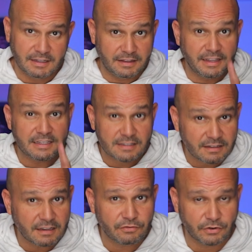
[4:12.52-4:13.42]
That's the
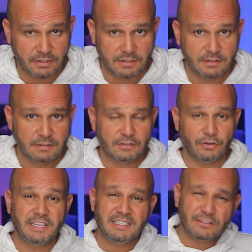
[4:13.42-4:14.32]
difference. So
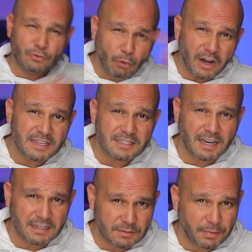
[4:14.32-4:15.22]
he's twice
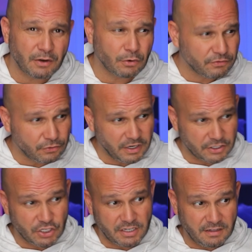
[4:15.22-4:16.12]
as powerful,
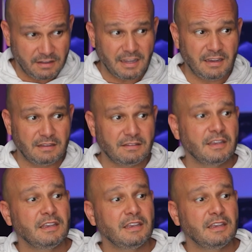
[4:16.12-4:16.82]
actually, the knight,